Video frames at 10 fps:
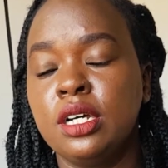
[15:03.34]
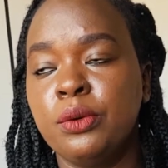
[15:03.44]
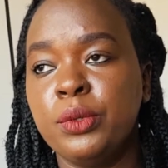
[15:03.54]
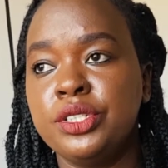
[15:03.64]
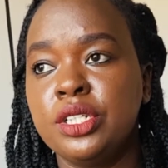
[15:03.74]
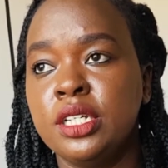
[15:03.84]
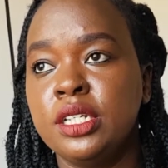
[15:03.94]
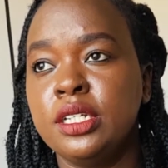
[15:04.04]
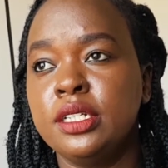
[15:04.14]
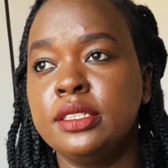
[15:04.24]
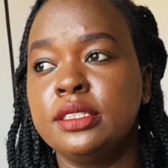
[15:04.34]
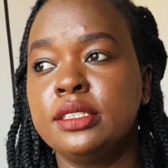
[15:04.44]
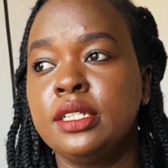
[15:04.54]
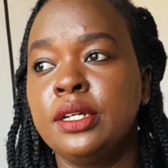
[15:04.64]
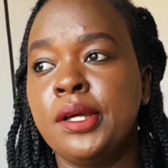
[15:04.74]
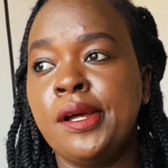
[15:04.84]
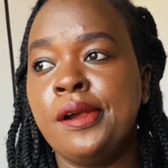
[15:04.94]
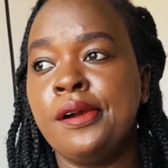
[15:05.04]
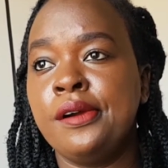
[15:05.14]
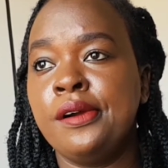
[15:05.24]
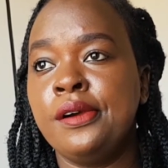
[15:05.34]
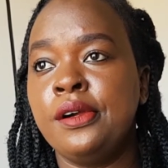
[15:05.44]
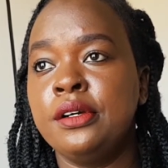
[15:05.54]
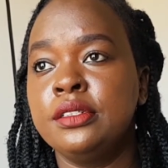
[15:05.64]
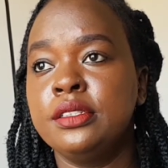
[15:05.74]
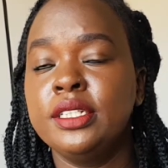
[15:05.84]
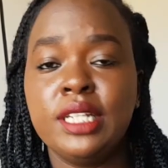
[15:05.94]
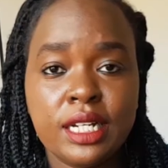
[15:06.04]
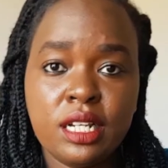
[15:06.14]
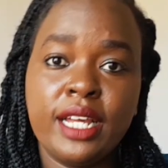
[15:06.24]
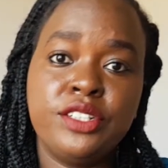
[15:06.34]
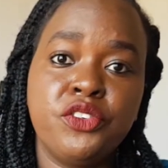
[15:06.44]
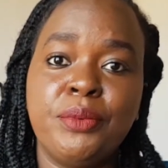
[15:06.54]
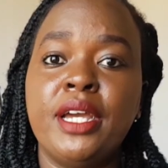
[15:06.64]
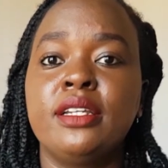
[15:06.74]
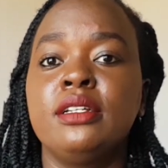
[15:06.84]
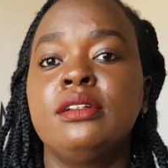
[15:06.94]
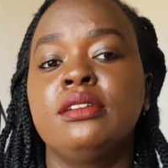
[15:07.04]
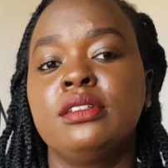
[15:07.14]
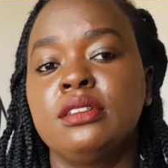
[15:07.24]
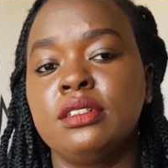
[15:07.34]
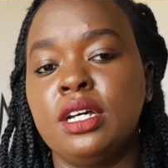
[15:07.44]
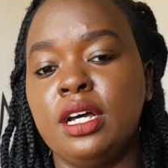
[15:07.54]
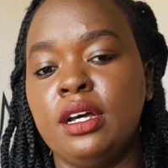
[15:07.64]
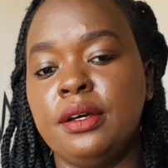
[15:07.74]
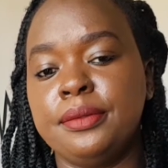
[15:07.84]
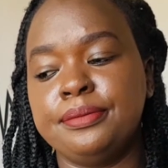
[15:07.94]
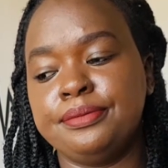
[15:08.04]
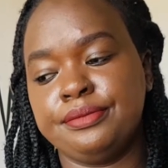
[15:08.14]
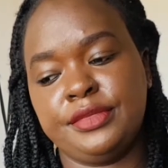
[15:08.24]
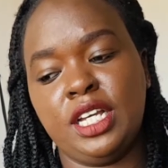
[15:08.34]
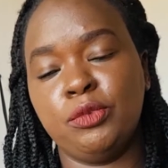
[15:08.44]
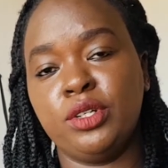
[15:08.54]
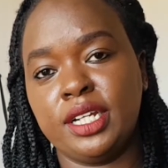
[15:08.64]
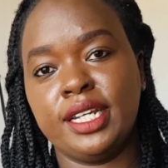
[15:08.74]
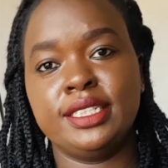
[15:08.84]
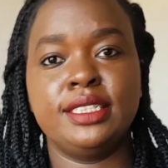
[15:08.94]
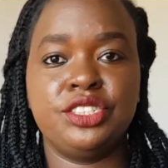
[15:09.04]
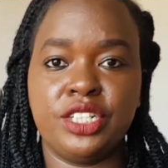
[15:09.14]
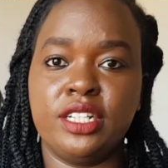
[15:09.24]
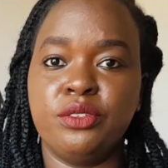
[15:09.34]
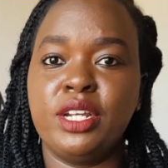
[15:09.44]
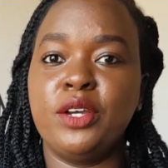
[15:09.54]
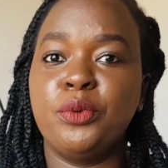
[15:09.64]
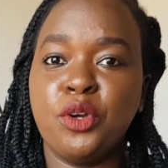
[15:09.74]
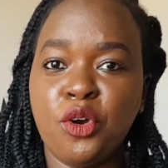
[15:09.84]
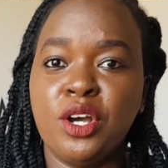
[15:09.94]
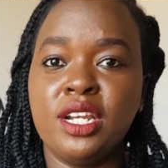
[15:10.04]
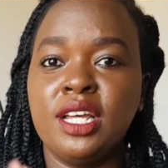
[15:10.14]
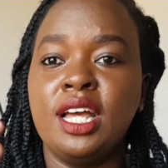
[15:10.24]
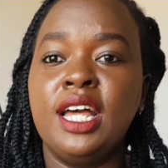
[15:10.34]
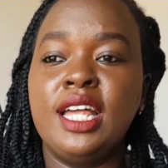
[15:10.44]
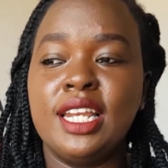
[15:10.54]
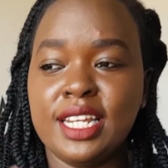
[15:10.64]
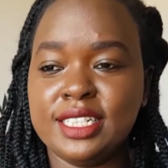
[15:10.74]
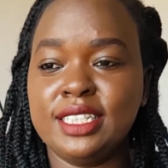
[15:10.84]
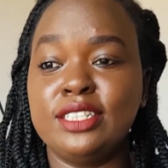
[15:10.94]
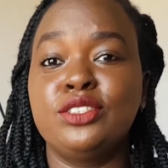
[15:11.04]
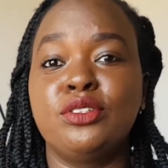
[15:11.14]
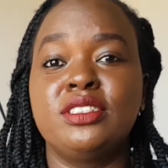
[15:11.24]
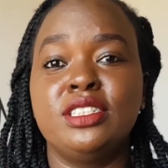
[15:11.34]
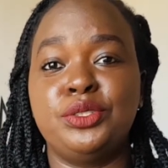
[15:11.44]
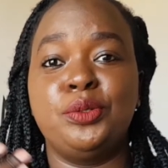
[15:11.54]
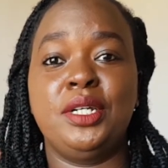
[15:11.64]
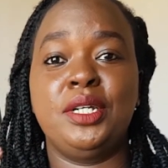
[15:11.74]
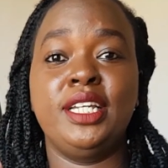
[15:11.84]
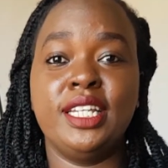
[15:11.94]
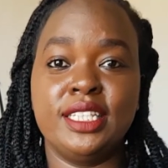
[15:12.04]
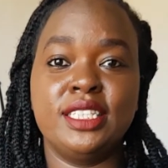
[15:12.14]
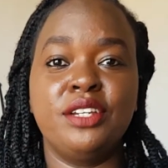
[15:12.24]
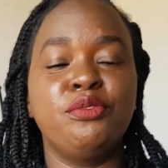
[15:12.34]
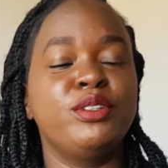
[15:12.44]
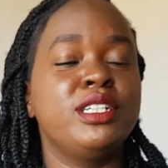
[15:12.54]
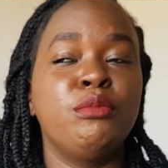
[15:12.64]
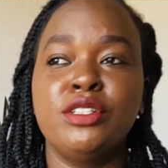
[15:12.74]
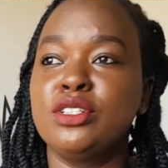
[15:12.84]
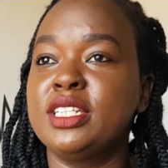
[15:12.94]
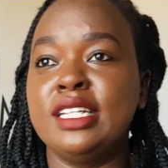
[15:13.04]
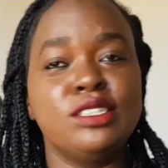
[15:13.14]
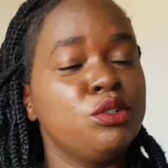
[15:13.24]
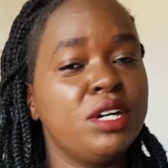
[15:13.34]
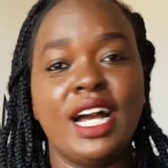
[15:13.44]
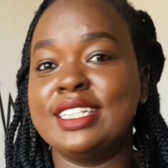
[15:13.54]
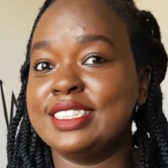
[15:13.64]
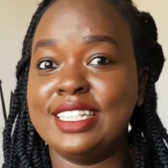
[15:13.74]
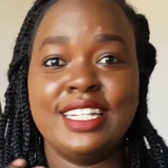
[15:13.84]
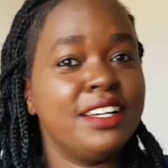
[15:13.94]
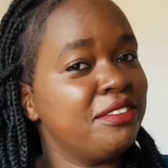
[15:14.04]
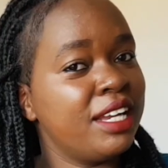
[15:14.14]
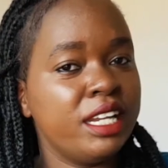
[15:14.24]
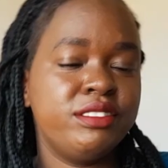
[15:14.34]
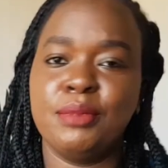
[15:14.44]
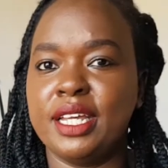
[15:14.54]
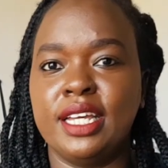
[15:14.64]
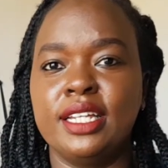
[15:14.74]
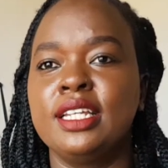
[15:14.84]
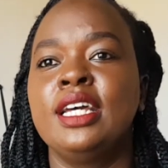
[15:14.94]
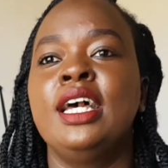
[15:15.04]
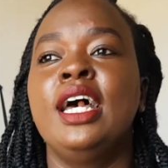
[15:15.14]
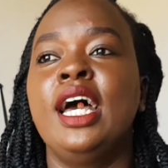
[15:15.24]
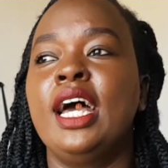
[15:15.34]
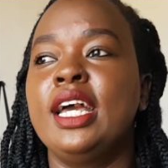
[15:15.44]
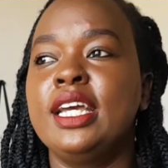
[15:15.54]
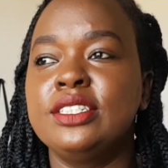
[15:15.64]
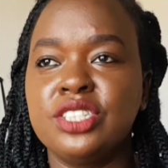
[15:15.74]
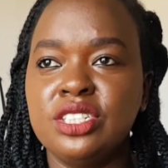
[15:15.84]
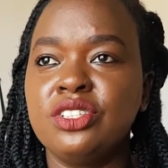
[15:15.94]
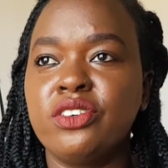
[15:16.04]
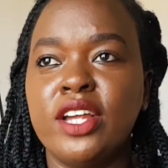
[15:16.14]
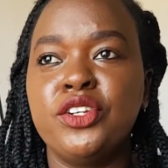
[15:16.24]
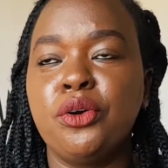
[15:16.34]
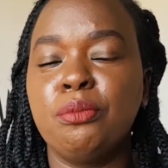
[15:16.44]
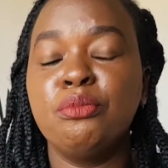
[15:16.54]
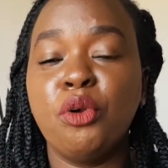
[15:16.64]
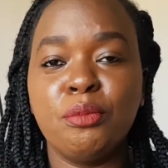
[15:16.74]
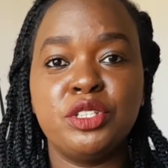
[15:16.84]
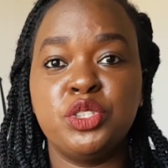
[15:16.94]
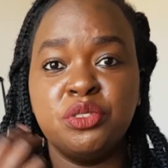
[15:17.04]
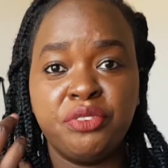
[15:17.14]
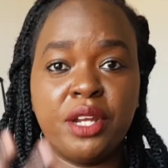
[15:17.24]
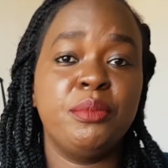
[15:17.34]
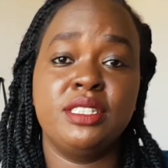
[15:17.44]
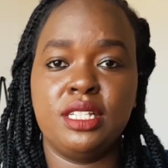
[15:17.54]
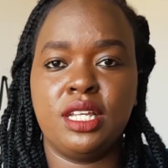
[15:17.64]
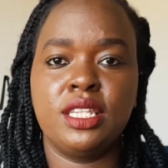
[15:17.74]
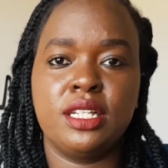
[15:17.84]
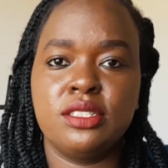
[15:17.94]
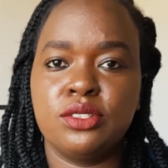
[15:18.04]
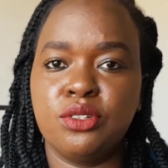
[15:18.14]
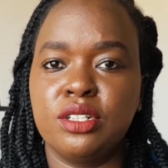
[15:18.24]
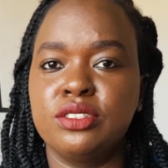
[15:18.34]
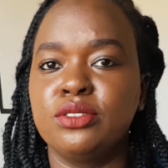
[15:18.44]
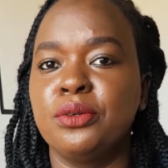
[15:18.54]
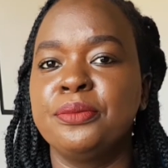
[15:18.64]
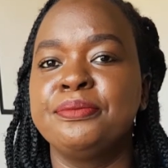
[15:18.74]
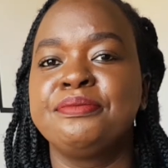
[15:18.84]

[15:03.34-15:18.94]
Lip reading: which is This Little Light of Mine, I'm Gonna Let It Shine. Like, we all learned that song since we were kids, and for some reason that song has never left my head. It just random moments you'll find me singing that song, so